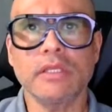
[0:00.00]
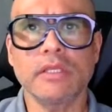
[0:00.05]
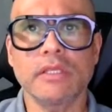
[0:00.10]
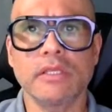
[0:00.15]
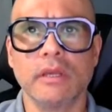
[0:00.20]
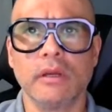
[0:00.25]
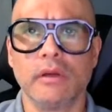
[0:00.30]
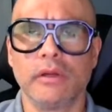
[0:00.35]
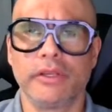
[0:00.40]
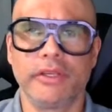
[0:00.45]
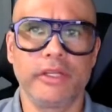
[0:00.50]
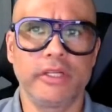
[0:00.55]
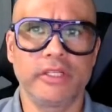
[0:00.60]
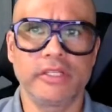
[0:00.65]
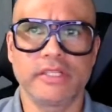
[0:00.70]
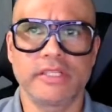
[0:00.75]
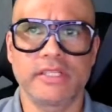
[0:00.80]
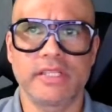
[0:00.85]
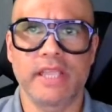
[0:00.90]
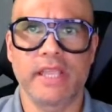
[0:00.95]
So
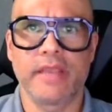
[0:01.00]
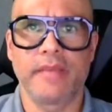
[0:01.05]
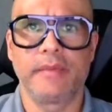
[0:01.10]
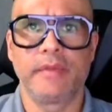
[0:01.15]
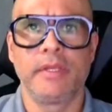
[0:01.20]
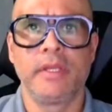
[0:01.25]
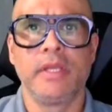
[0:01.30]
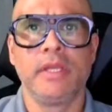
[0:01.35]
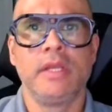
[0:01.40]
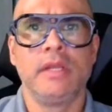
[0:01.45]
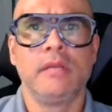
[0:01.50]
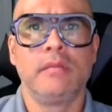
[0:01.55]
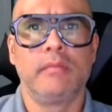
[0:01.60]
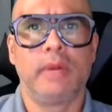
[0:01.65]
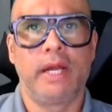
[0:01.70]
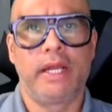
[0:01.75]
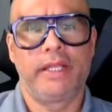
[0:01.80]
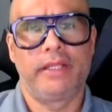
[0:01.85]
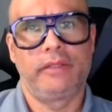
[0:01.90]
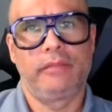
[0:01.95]
here's the same:
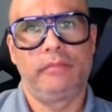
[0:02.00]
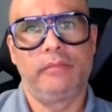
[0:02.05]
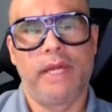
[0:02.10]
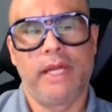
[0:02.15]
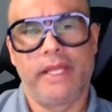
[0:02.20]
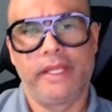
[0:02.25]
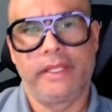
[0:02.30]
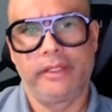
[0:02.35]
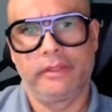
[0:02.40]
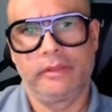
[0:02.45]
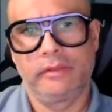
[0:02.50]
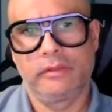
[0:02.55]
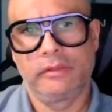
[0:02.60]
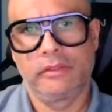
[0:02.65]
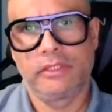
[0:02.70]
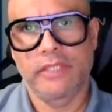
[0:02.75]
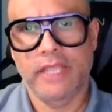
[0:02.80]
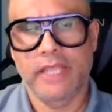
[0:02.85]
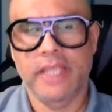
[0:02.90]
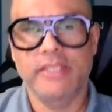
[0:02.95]
by
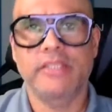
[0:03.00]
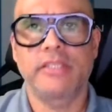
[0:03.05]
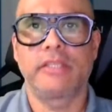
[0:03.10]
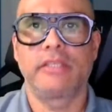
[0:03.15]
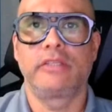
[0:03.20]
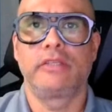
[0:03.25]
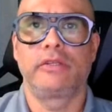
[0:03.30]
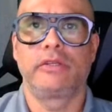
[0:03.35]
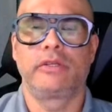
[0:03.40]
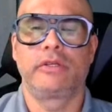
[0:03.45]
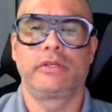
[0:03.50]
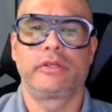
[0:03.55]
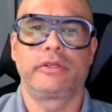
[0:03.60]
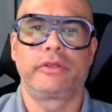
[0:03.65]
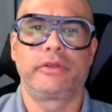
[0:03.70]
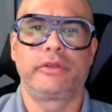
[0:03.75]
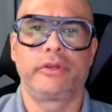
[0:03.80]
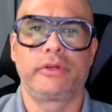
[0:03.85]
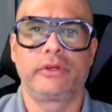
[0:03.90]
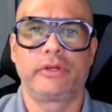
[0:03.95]
testing
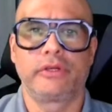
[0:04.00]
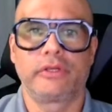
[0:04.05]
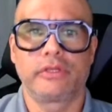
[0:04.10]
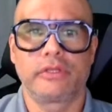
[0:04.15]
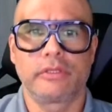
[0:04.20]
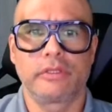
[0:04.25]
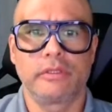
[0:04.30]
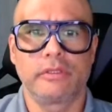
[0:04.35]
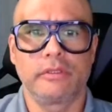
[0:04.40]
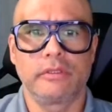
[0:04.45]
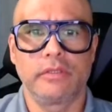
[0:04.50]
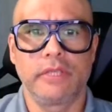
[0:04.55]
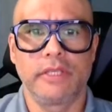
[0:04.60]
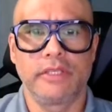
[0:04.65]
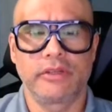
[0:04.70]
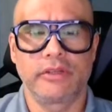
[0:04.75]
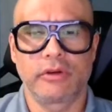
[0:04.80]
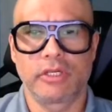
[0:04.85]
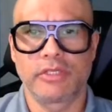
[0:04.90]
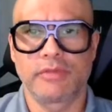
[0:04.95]
your
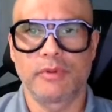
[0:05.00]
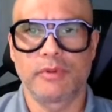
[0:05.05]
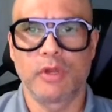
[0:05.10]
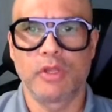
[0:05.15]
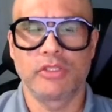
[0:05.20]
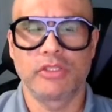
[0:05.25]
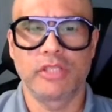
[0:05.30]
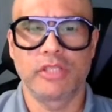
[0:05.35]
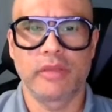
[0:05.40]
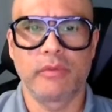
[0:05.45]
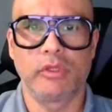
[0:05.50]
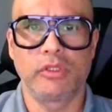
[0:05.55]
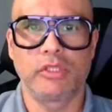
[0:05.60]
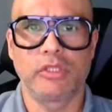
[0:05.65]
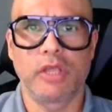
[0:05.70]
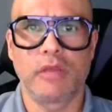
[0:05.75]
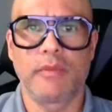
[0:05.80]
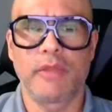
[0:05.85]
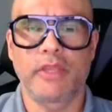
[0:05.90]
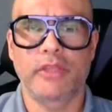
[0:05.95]
instant response
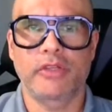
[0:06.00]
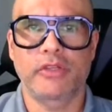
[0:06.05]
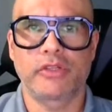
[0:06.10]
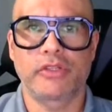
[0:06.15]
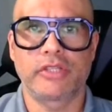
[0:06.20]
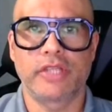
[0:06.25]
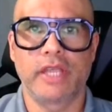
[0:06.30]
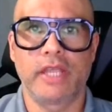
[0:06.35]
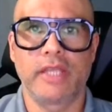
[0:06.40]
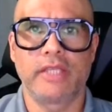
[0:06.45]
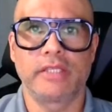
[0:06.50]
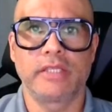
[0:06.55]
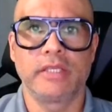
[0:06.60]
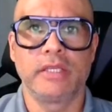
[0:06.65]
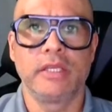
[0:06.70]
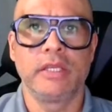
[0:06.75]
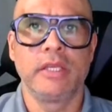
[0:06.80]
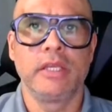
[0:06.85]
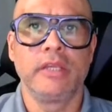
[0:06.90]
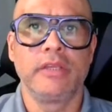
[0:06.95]
tabletop exercise,
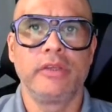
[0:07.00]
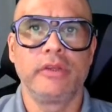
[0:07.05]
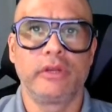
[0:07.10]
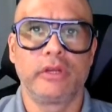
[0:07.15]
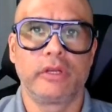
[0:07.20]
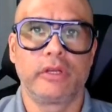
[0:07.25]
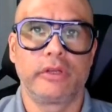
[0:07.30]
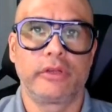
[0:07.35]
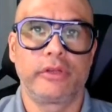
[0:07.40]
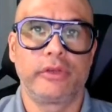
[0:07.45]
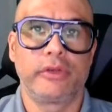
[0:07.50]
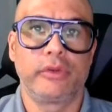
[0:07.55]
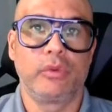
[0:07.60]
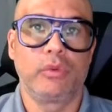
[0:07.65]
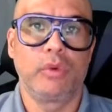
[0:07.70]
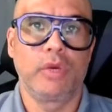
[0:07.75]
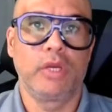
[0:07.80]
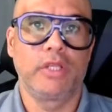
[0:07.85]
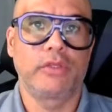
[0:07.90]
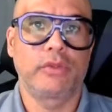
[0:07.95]

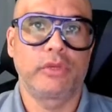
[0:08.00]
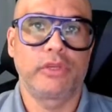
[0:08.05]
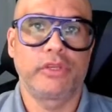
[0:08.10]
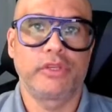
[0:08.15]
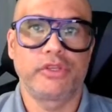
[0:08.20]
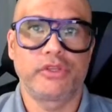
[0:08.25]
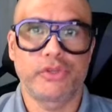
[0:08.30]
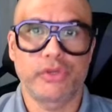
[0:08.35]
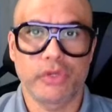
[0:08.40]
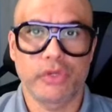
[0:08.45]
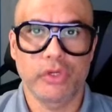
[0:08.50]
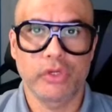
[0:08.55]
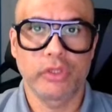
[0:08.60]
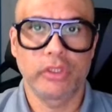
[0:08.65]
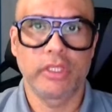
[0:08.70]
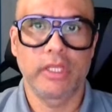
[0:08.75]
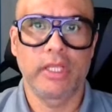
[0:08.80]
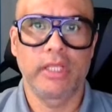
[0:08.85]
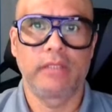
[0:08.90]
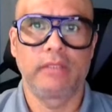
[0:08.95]
you want to
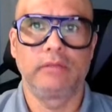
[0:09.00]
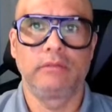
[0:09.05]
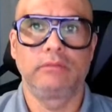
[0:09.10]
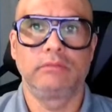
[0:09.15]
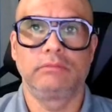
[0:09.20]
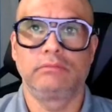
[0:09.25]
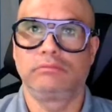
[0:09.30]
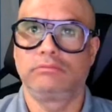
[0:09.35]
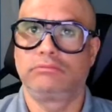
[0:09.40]
ensure that